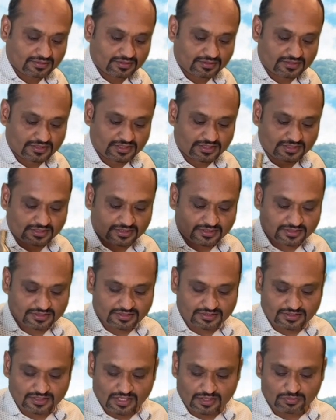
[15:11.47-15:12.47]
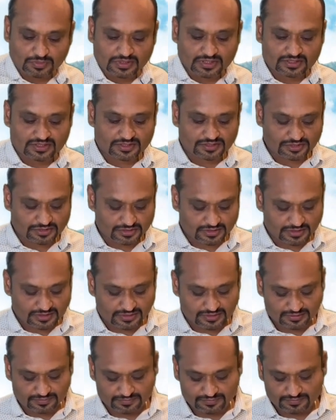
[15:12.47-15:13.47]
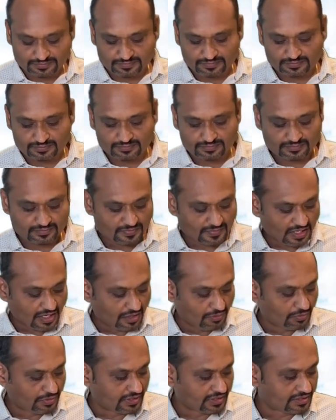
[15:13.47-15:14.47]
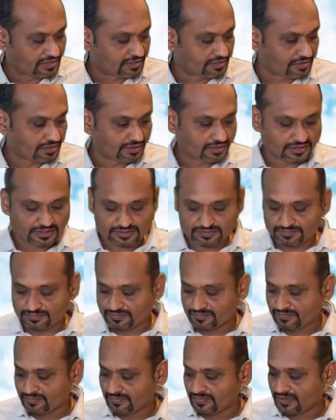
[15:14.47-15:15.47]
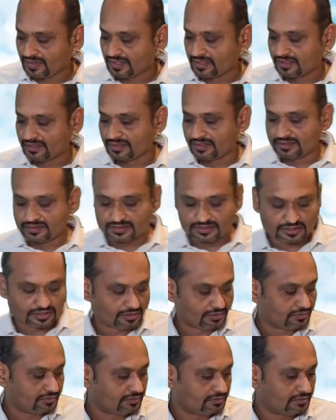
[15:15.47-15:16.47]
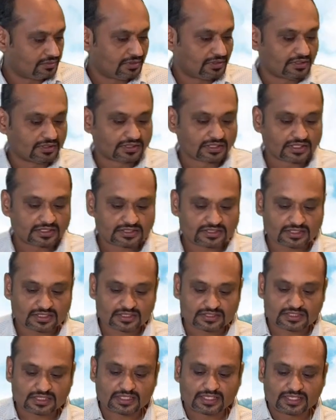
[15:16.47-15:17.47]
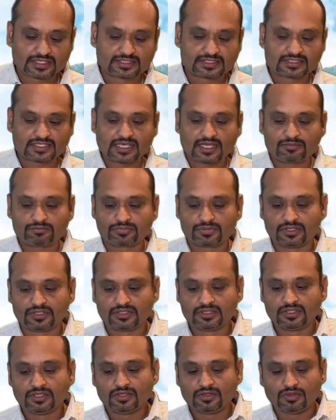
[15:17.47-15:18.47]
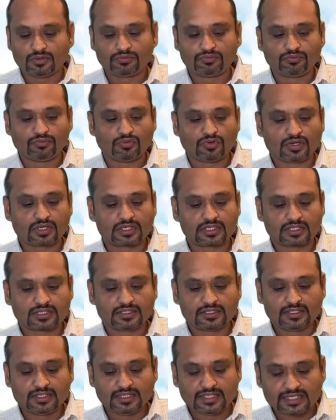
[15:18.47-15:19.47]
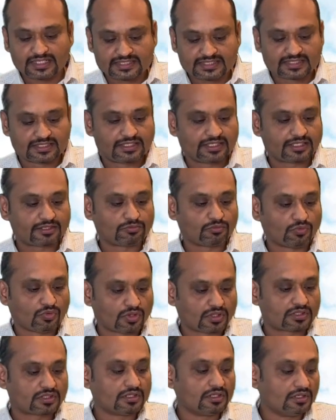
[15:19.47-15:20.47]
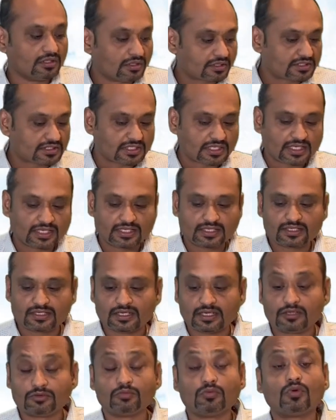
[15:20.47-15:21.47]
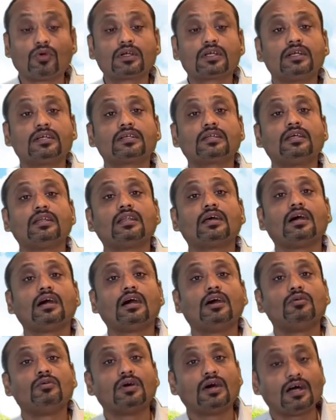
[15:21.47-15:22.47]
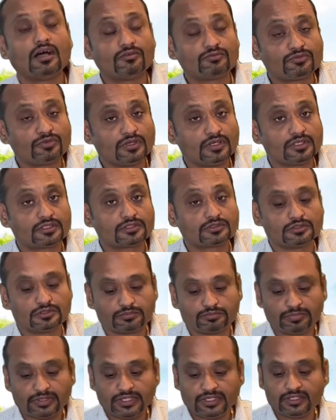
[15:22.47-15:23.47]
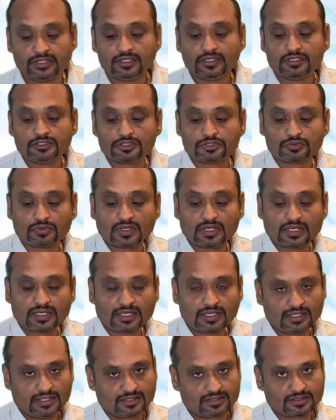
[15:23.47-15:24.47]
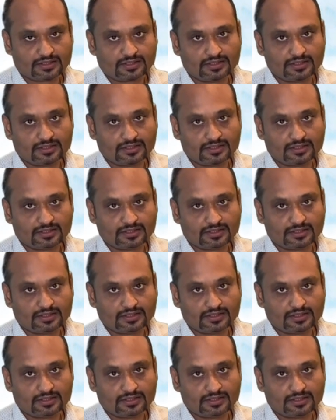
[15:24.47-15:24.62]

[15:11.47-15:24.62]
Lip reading: See this, how it is turning, how it is turning. So this is an example of what acidic water looks like and what it can, how harmful it could be to our health.